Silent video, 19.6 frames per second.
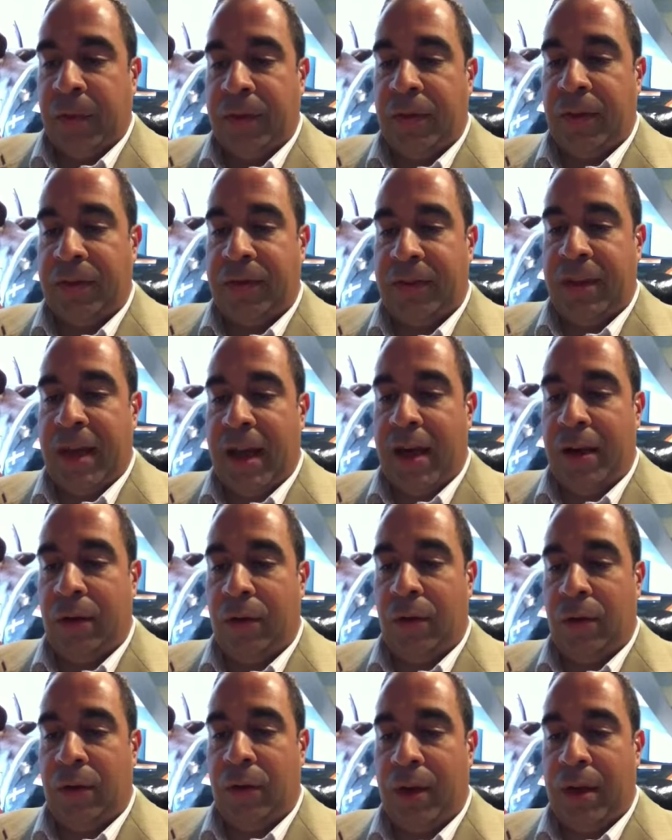The
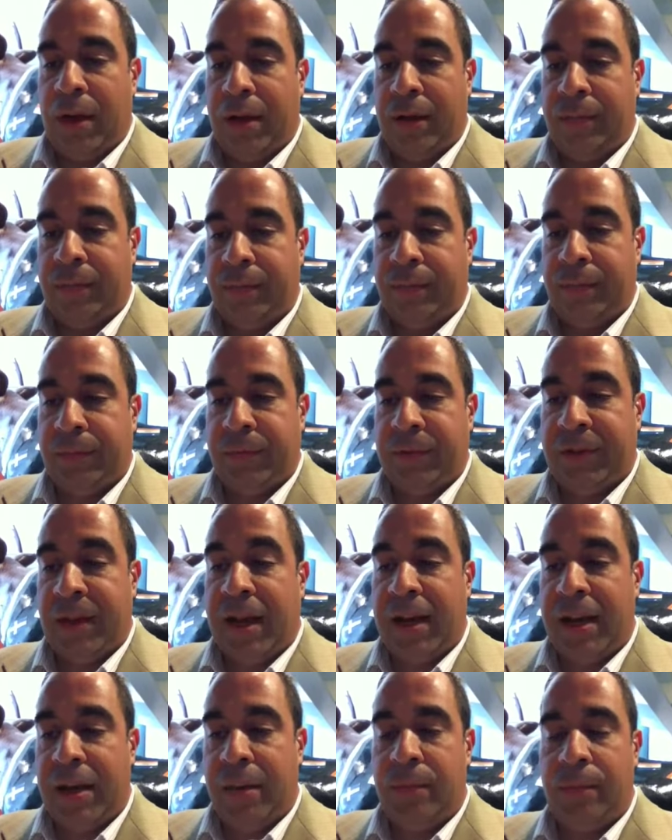Seattle
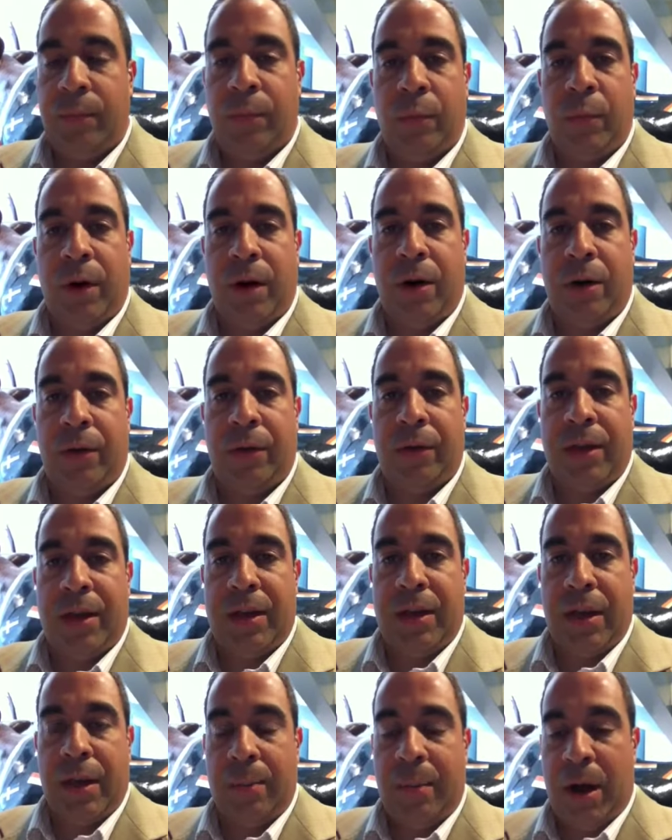stadium where
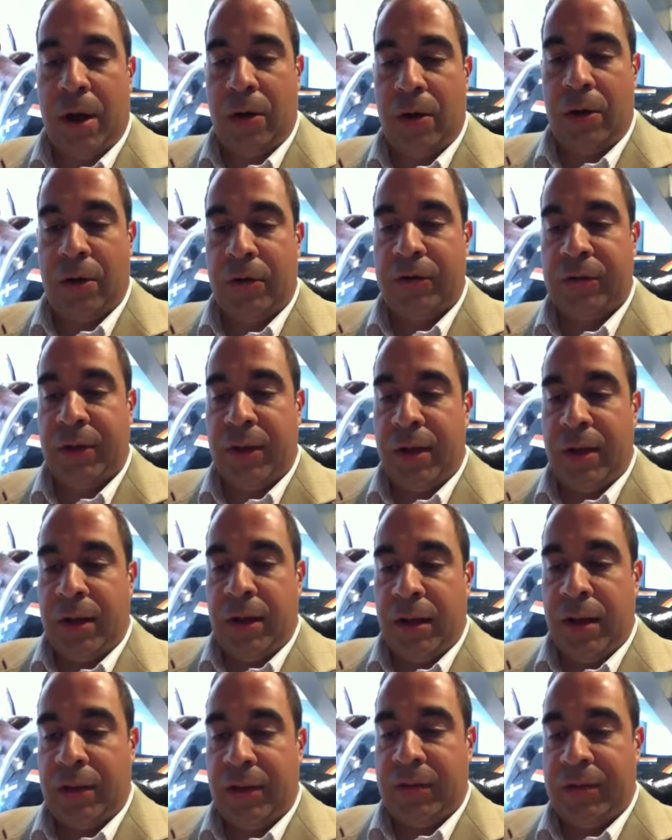the Mariners
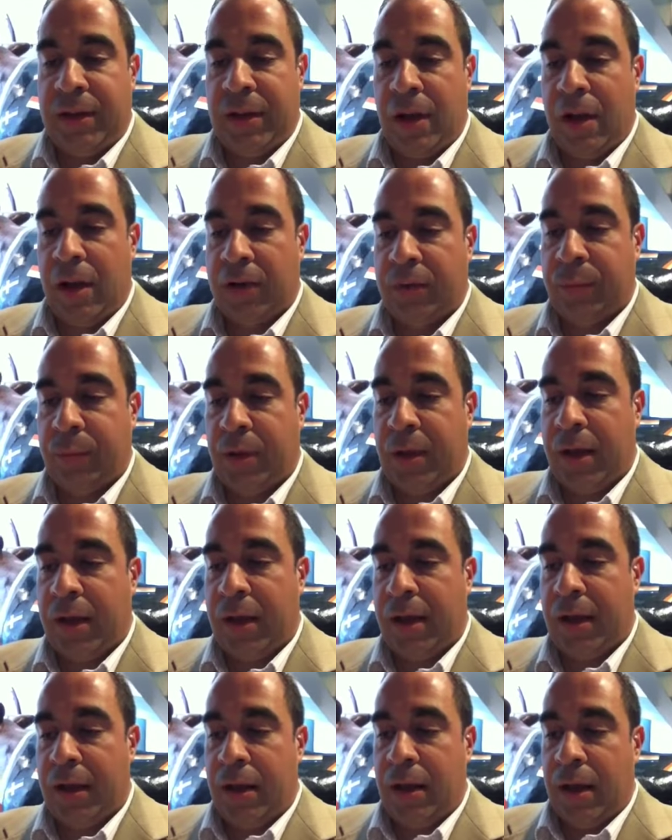and the Seahawks
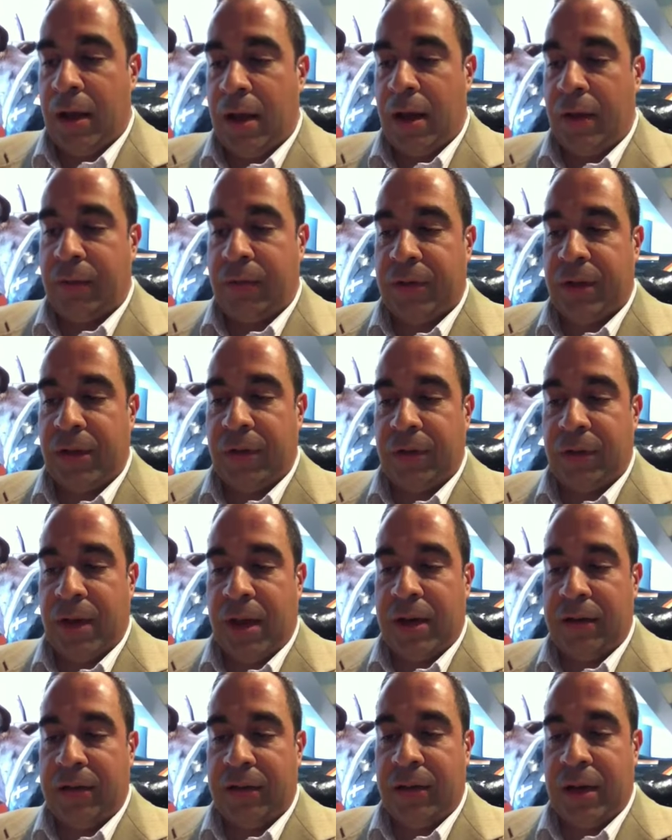play was another
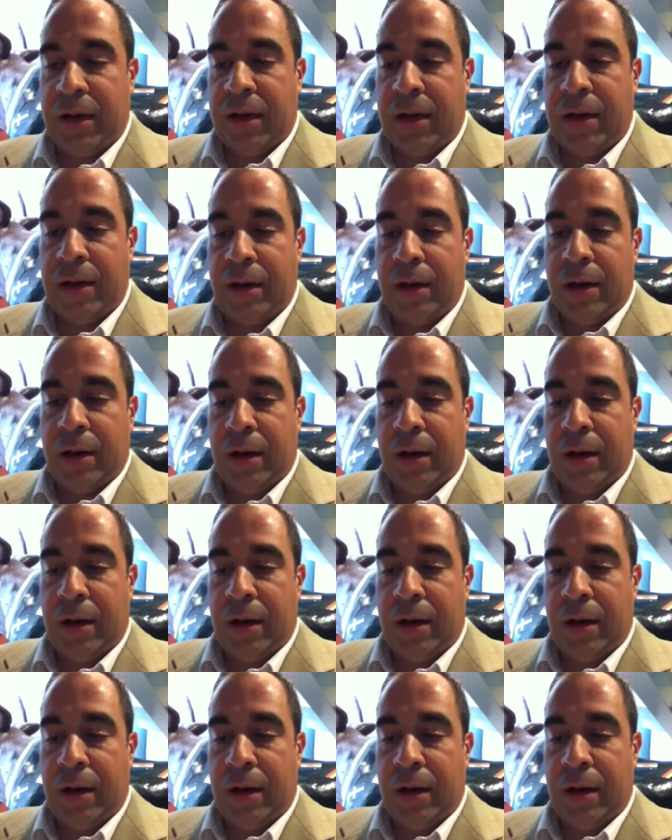case study.